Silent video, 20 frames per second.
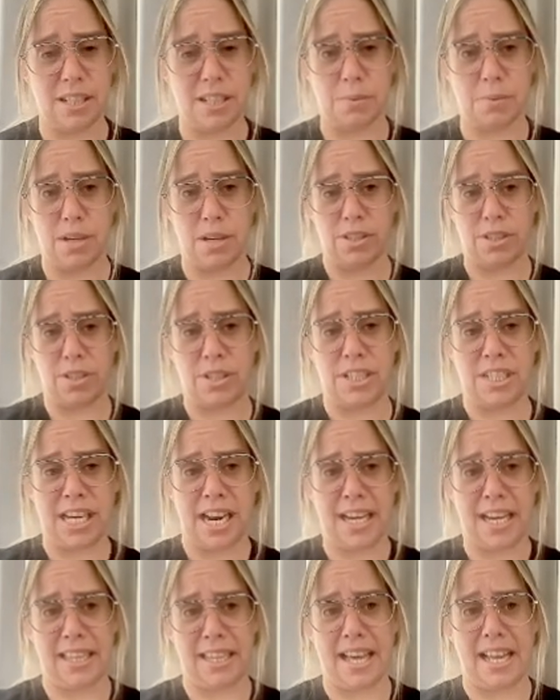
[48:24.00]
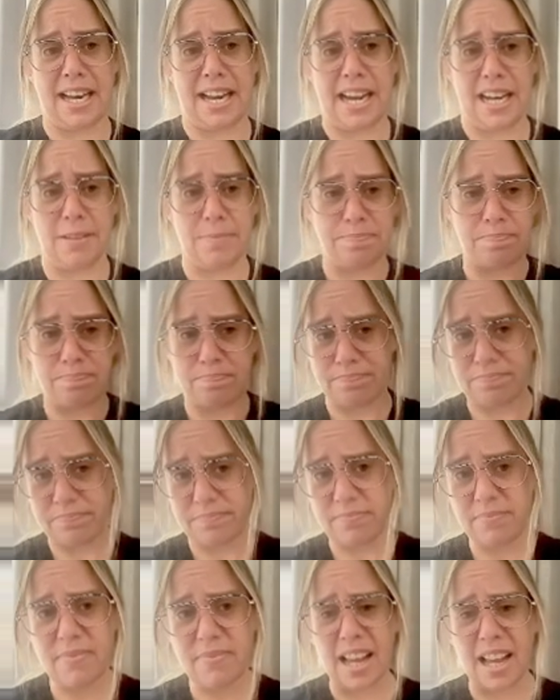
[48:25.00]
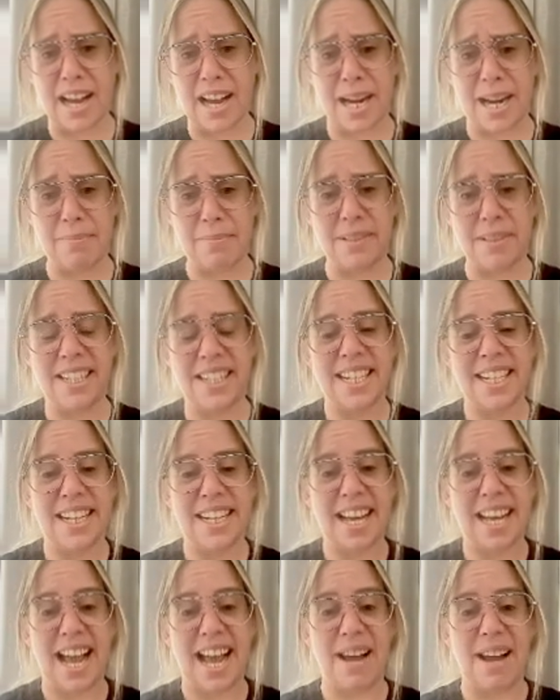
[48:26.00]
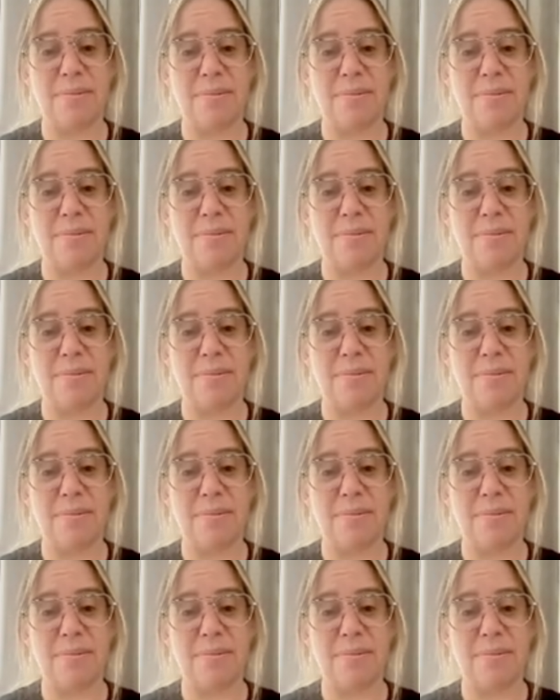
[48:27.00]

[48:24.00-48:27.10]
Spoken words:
well, so check that out. And